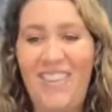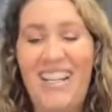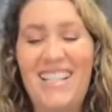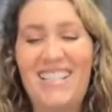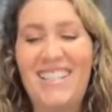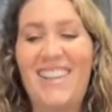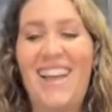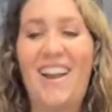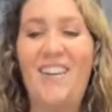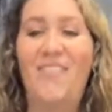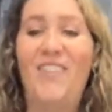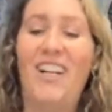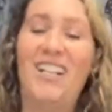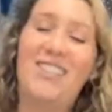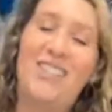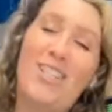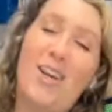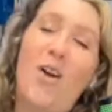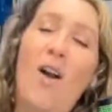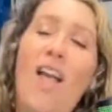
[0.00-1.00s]
but it's a lot of
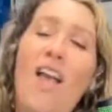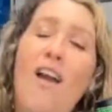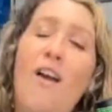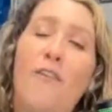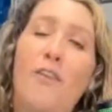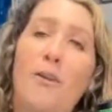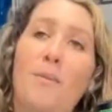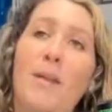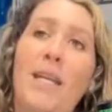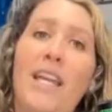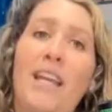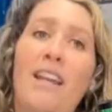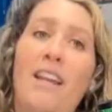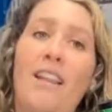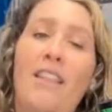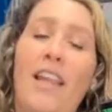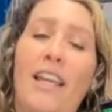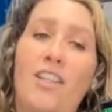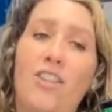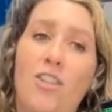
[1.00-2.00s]
fun. So for me,
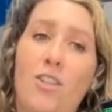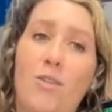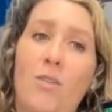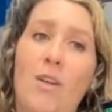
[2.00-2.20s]
like